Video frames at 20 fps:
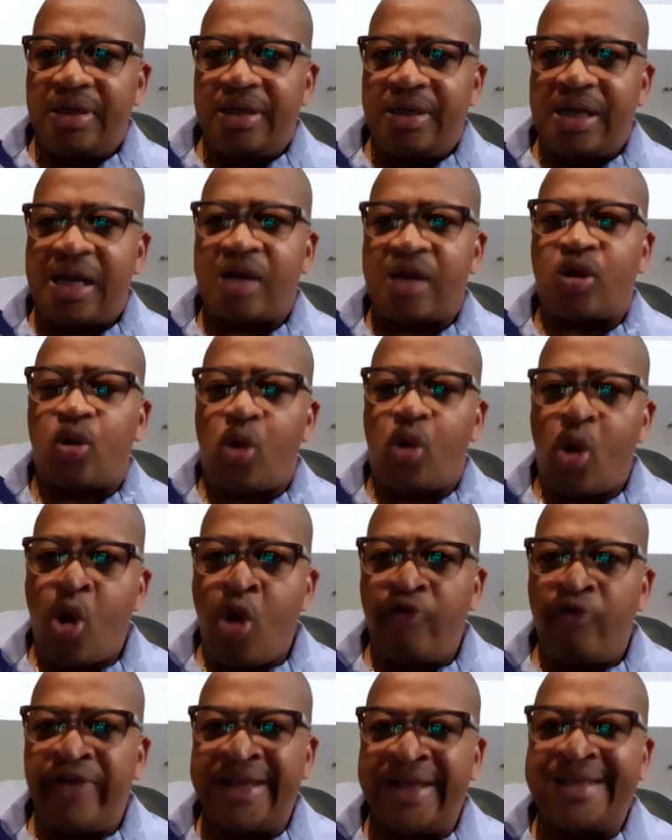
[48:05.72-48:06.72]
A
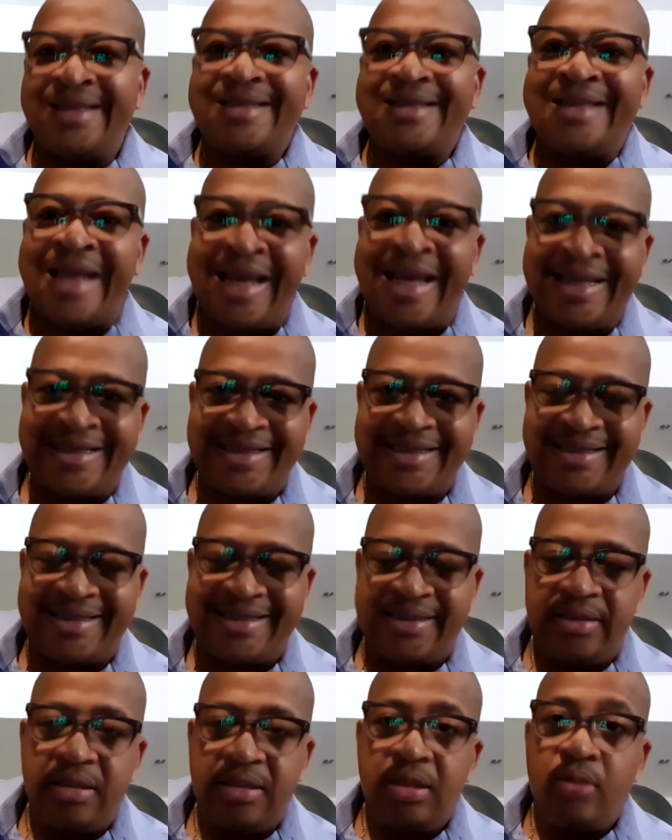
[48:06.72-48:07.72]
COVID test,
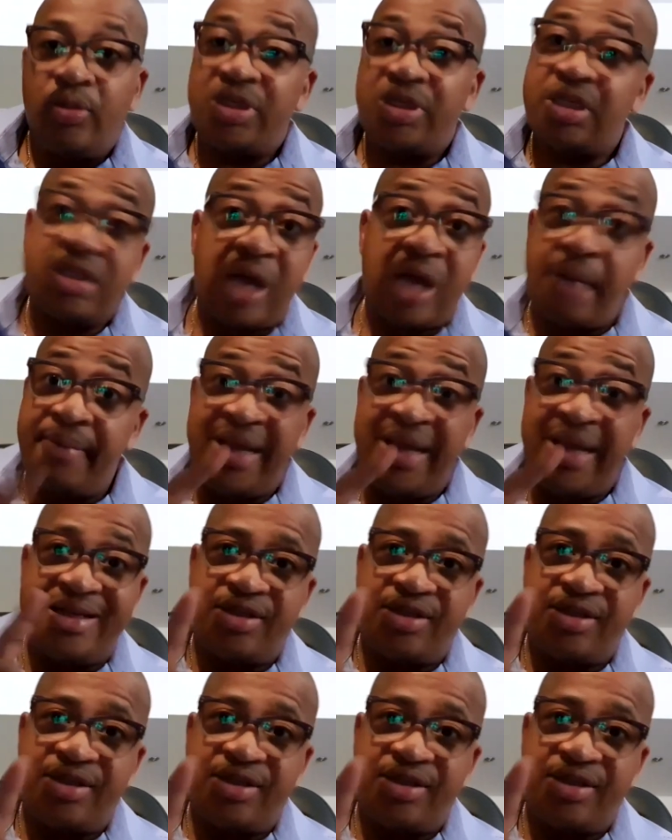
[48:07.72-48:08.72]
which is not made in
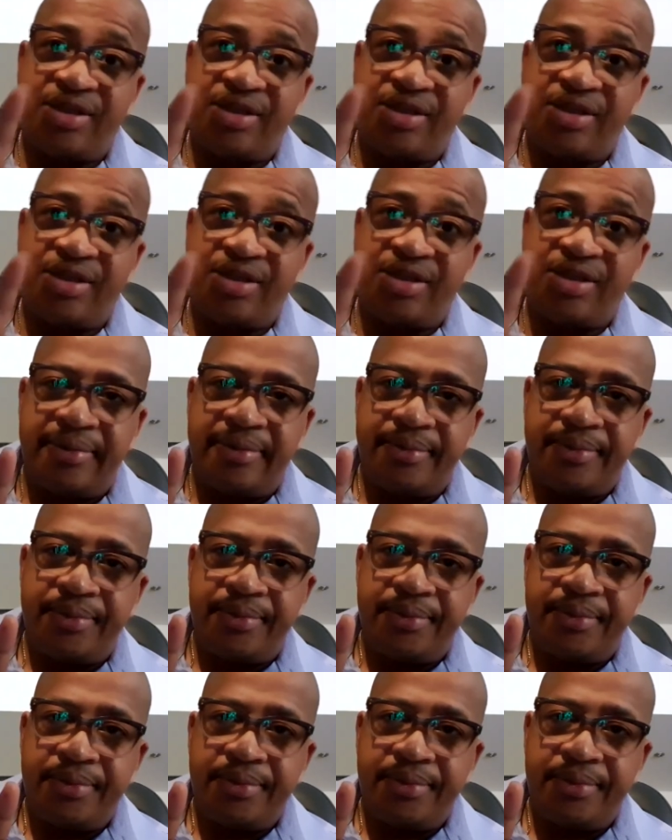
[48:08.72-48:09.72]
Jamaica, by the way.
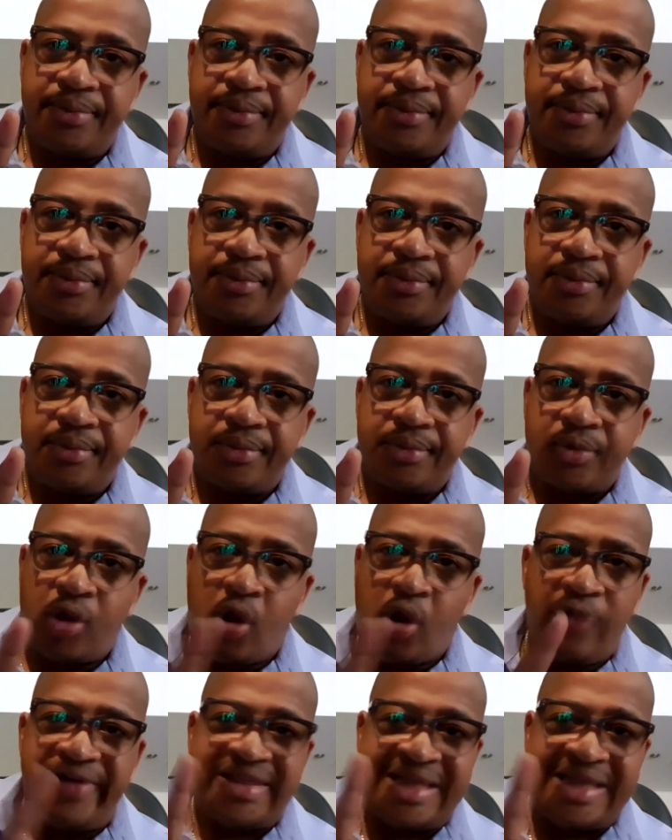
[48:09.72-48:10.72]

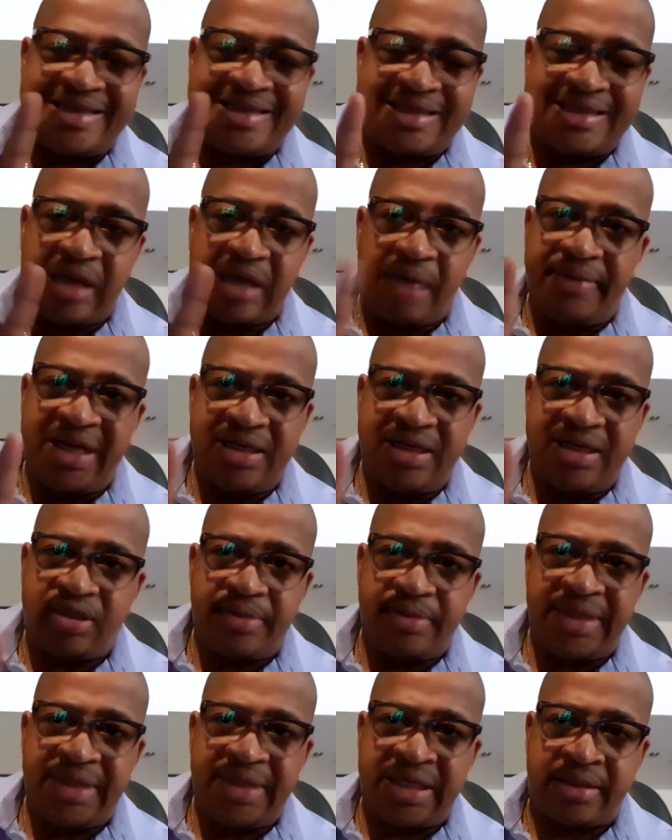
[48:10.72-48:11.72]
COVID tests are not made in
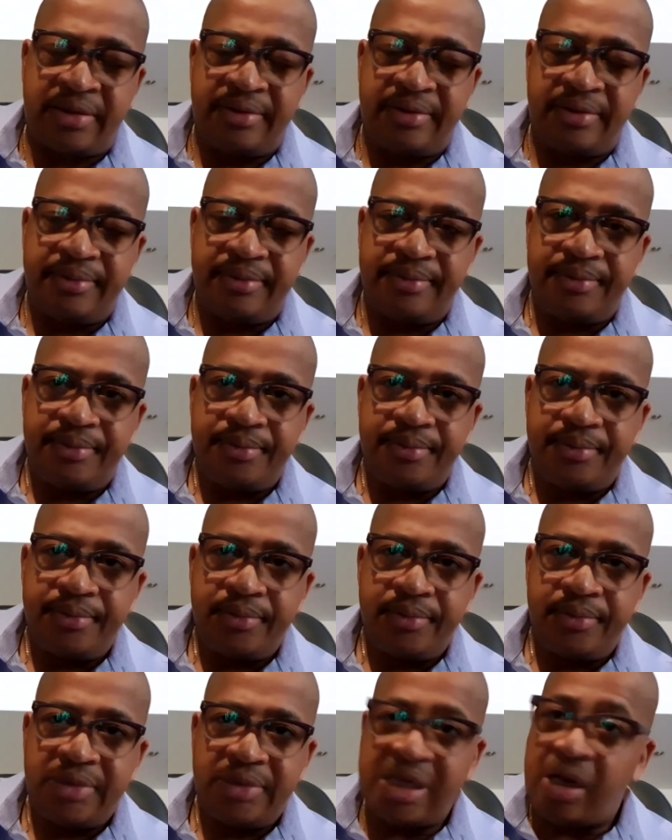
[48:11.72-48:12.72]
Jamaica.
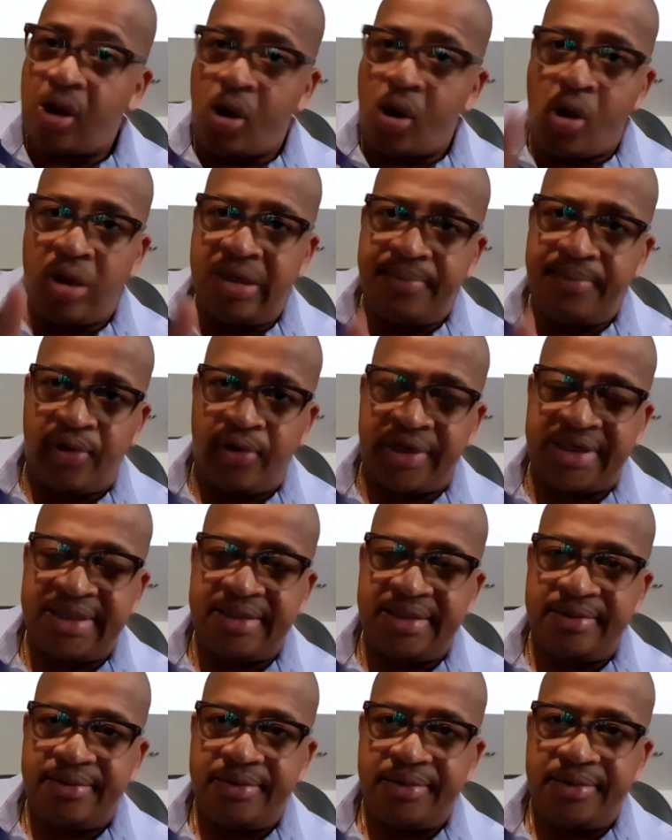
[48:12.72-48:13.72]
They're all imported.
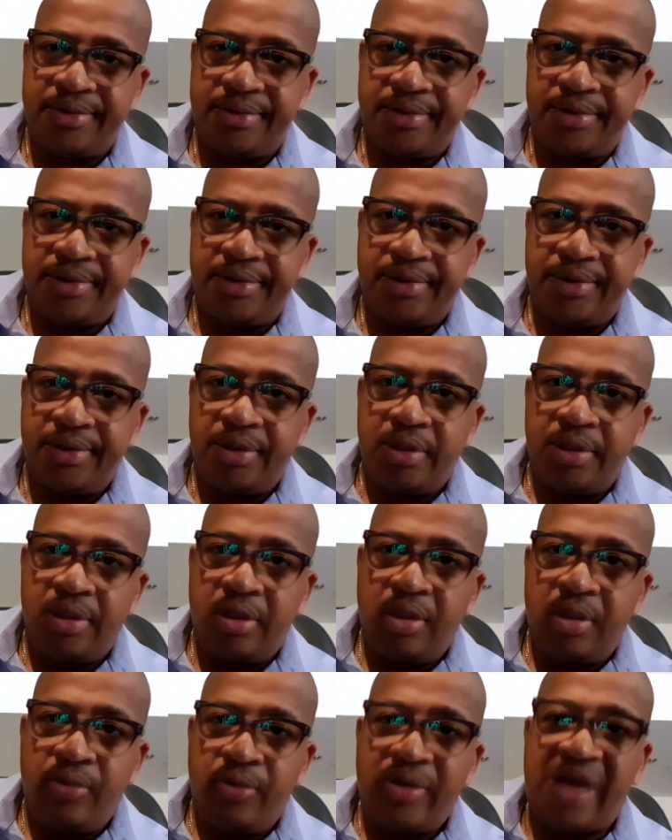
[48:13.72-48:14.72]

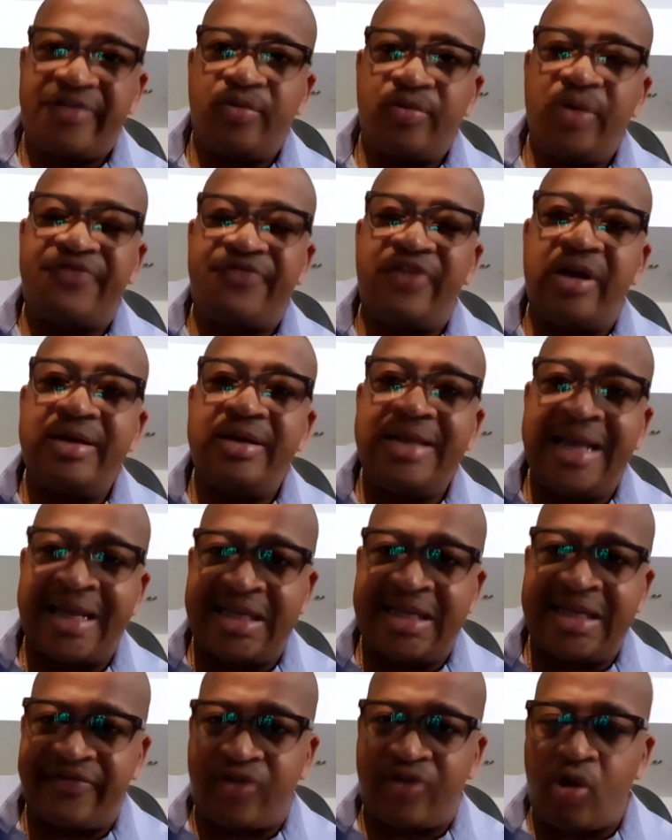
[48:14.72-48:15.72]
I have to wait for a
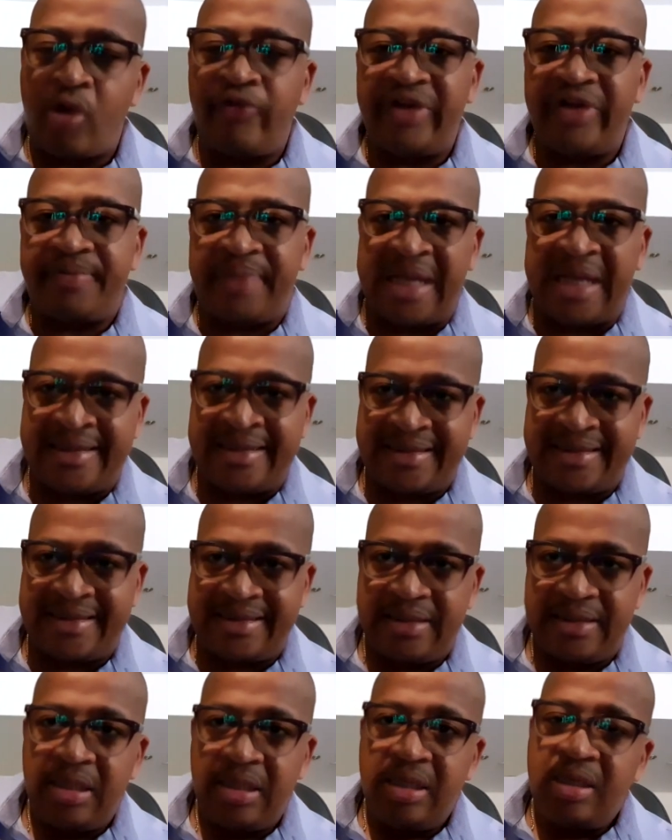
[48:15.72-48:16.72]
negative COVID test.
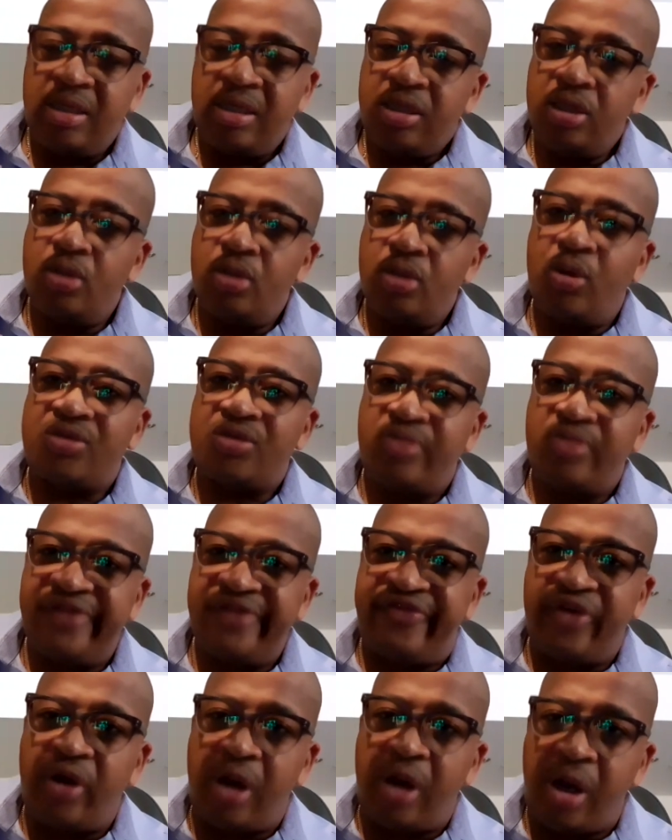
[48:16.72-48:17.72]
You know what
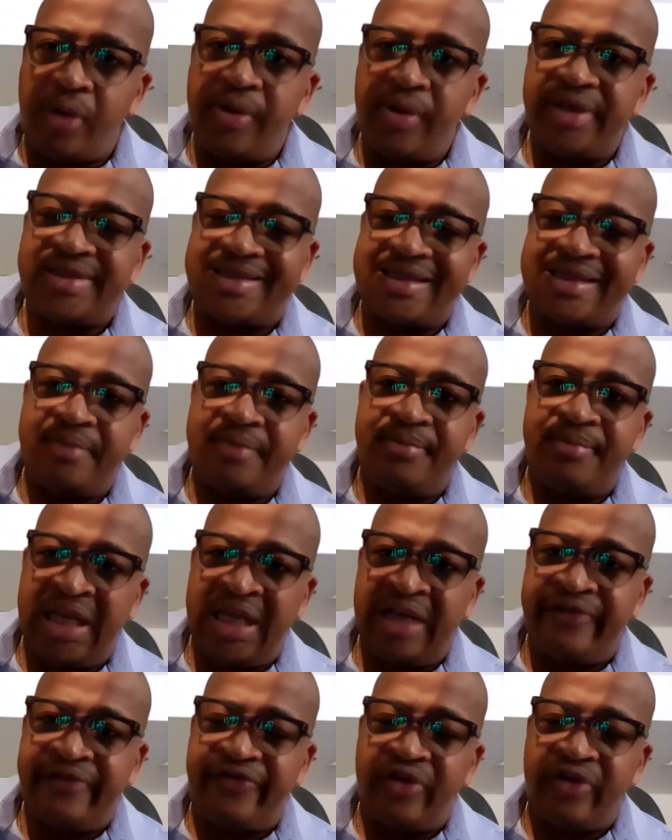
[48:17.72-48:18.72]
24 hours can
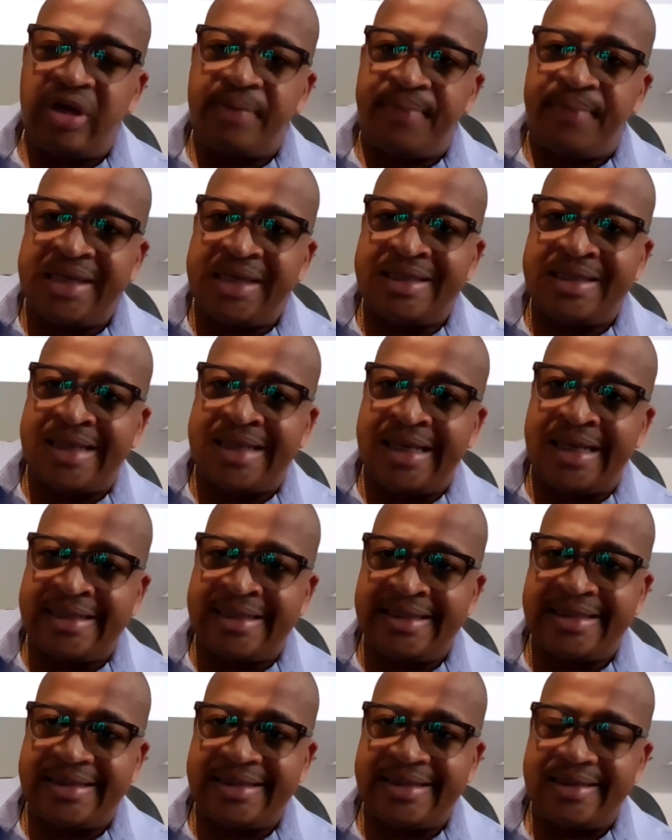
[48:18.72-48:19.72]
mean for an
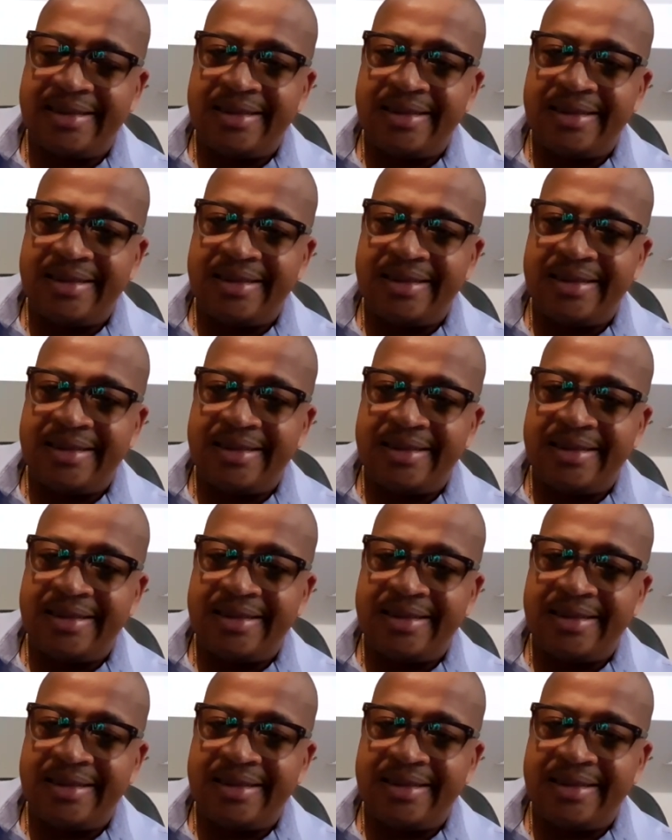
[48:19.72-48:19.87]
appendicitis?